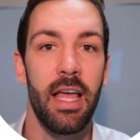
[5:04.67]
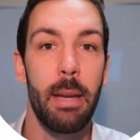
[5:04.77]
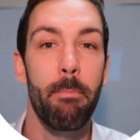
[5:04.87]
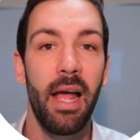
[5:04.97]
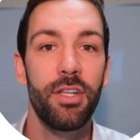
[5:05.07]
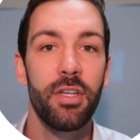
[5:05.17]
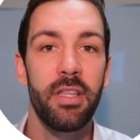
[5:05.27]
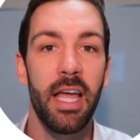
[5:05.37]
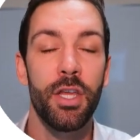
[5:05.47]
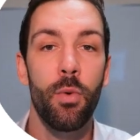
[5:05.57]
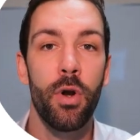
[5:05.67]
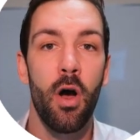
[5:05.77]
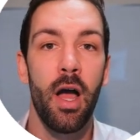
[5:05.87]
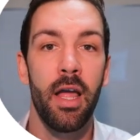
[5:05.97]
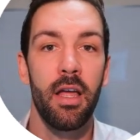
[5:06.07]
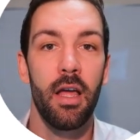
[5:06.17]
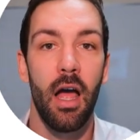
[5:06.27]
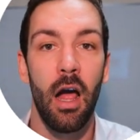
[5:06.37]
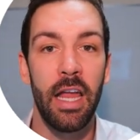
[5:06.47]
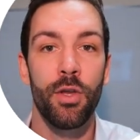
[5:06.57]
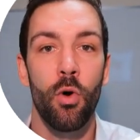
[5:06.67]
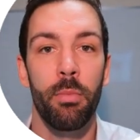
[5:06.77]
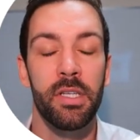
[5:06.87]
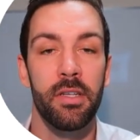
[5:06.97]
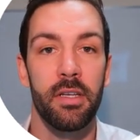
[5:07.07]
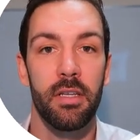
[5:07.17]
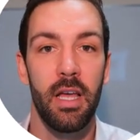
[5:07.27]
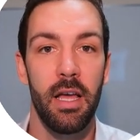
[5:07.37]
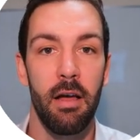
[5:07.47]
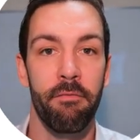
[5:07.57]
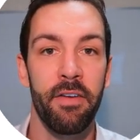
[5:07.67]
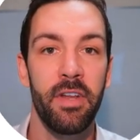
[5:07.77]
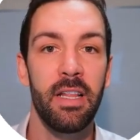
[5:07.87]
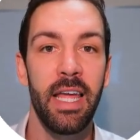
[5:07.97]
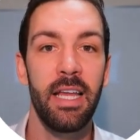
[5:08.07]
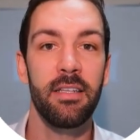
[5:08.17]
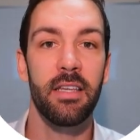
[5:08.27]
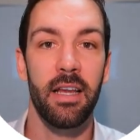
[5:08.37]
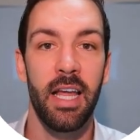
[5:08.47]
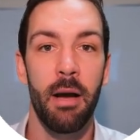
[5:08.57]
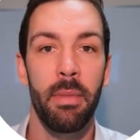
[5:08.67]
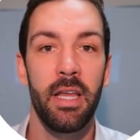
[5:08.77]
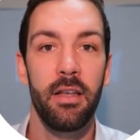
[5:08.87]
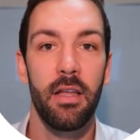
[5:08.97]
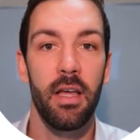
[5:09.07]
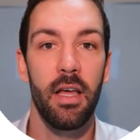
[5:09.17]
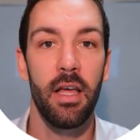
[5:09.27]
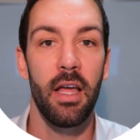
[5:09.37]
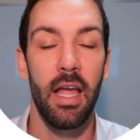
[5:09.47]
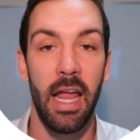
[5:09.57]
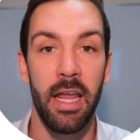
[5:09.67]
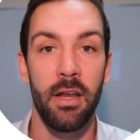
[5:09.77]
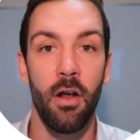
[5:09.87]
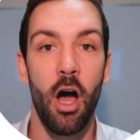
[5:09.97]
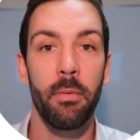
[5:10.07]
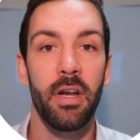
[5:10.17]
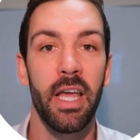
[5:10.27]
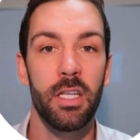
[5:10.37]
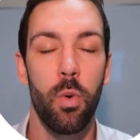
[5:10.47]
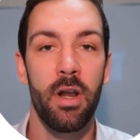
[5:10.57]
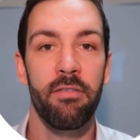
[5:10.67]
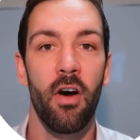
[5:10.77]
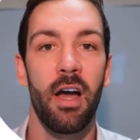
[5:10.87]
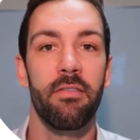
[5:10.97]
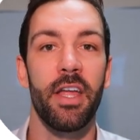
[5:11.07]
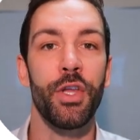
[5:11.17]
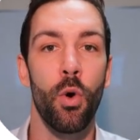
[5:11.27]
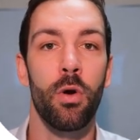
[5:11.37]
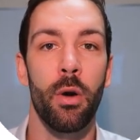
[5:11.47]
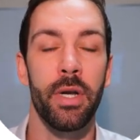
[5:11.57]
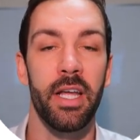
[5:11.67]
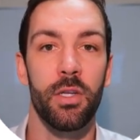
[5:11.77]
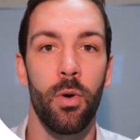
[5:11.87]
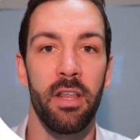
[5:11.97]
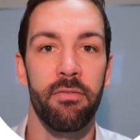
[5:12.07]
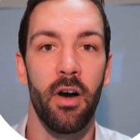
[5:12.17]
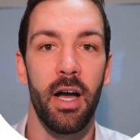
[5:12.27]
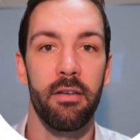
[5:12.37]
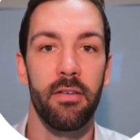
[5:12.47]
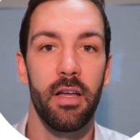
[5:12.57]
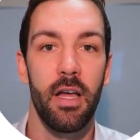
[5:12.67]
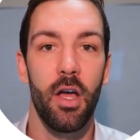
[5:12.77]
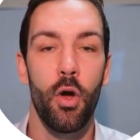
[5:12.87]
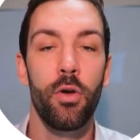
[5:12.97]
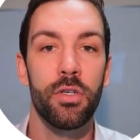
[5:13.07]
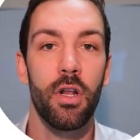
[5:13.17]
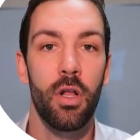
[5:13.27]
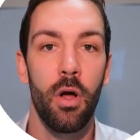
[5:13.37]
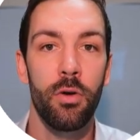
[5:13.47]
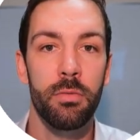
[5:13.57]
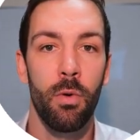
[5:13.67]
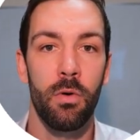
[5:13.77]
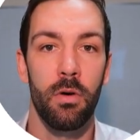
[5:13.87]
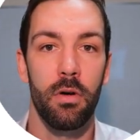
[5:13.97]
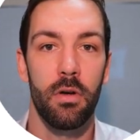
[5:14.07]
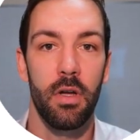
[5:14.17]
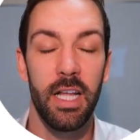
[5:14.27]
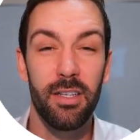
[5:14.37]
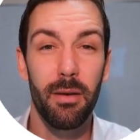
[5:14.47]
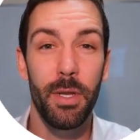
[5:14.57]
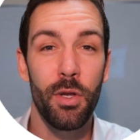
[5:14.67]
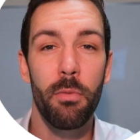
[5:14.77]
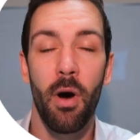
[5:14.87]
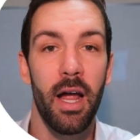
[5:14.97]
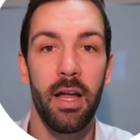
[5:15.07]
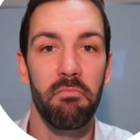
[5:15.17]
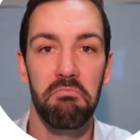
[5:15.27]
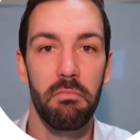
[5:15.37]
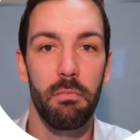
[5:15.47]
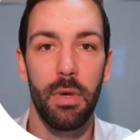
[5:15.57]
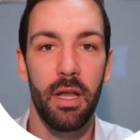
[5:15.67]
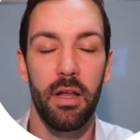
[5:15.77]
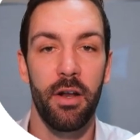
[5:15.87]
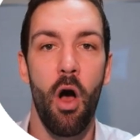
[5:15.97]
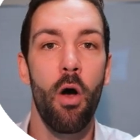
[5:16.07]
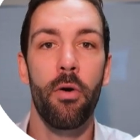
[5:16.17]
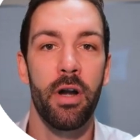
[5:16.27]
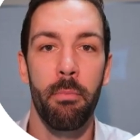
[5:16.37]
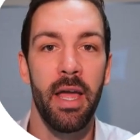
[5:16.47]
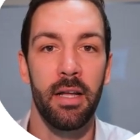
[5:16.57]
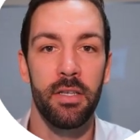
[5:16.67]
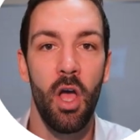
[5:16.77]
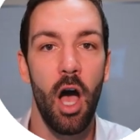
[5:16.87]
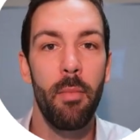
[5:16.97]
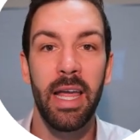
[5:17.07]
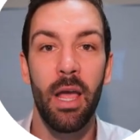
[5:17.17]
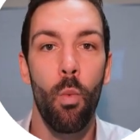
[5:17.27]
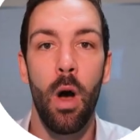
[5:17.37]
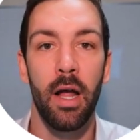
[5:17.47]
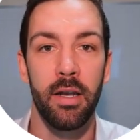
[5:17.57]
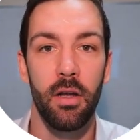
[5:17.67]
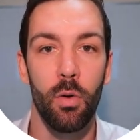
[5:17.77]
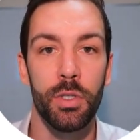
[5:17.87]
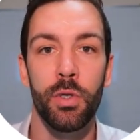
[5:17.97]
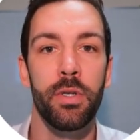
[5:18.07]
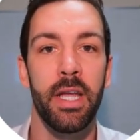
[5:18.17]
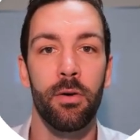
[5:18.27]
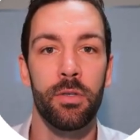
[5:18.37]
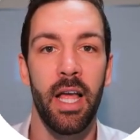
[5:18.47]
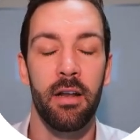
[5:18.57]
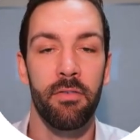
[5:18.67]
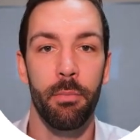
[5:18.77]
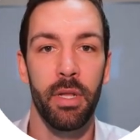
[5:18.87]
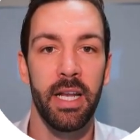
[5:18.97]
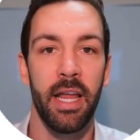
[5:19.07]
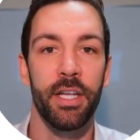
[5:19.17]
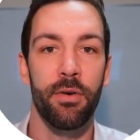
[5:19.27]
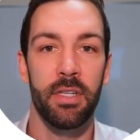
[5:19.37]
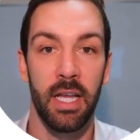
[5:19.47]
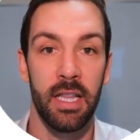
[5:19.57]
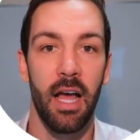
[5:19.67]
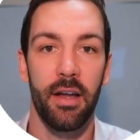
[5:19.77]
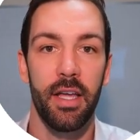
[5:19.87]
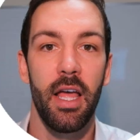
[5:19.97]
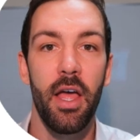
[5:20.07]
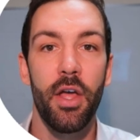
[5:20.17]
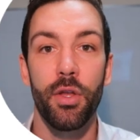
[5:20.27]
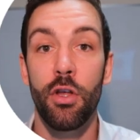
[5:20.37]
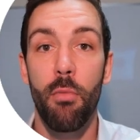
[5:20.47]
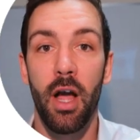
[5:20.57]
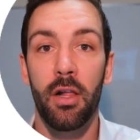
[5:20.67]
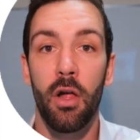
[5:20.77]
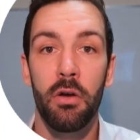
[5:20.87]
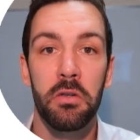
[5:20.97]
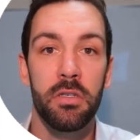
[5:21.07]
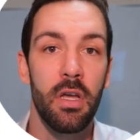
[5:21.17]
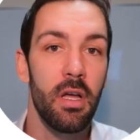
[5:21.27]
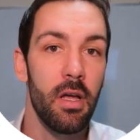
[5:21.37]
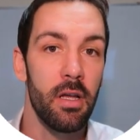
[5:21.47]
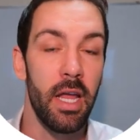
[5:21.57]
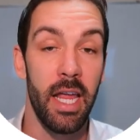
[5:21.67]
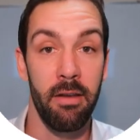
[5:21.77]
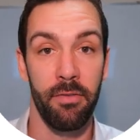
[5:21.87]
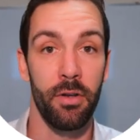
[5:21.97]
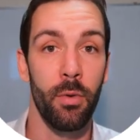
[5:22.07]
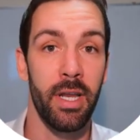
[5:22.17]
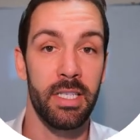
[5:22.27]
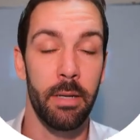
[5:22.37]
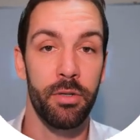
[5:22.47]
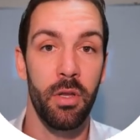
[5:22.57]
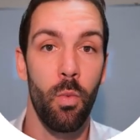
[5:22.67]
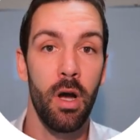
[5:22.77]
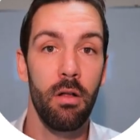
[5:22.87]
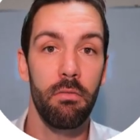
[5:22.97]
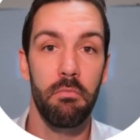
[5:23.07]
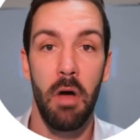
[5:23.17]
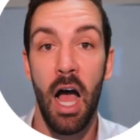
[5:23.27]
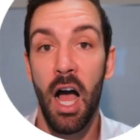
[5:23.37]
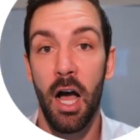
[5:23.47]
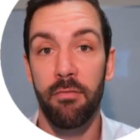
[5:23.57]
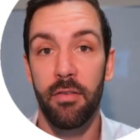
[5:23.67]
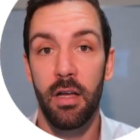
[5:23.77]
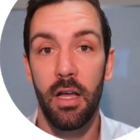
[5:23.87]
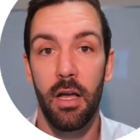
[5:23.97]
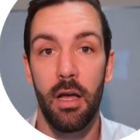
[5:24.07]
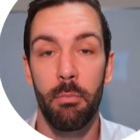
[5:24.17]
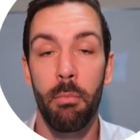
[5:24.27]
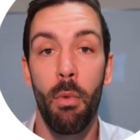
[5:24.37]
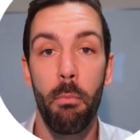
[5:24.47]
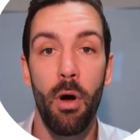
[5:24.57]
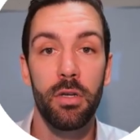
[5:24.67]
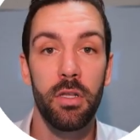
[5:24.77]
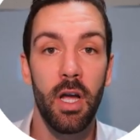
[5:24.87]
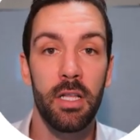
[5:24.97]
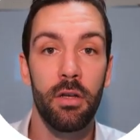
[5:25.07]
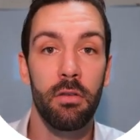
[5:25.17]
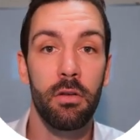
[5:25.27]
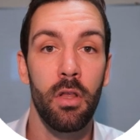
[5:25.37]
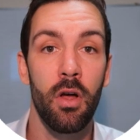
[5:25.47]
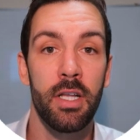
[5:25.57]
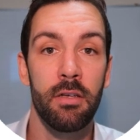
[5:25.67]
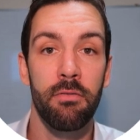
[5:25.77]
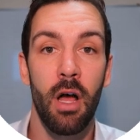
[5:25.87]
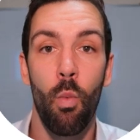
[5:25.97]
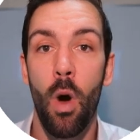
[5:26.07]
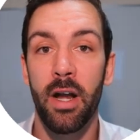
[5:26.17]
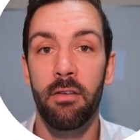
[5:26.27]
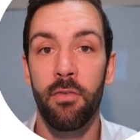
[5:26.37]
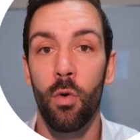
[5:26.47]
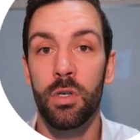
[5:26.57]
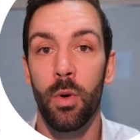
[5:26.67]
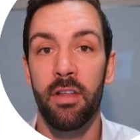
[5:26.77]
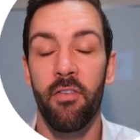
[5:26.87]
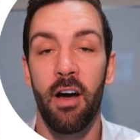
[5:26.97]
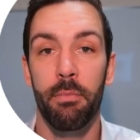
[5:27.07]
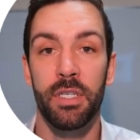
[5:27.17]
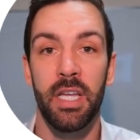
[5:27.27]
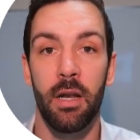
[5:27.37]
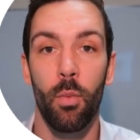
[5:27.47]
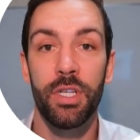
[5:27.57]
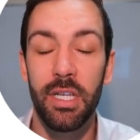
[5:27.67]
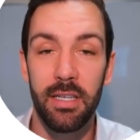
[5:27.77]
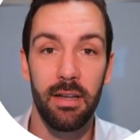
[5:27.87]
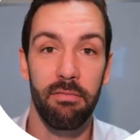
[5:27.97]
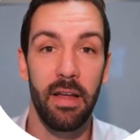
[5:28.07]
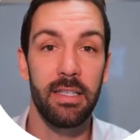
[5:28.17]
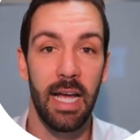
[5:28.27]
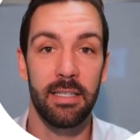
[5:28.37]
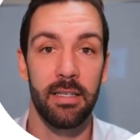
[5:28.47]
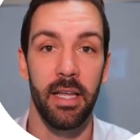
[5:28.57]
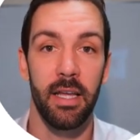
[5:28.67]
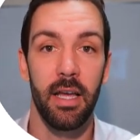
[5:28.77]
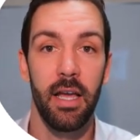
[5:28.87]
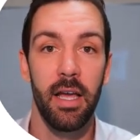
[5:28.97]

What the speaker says: Imagine that you and I are in your business. 50 leads come in and I'm going to get 25 and you're going to get 25. Who's going to close more? It's going to be you by a horrid amount. I might get 1 or 2 deals out of complete ignorance and luck. You might close, if you're doing exceptionally well, half. But most likely along the lines of like 1 in 4, 25%, which is fantastic.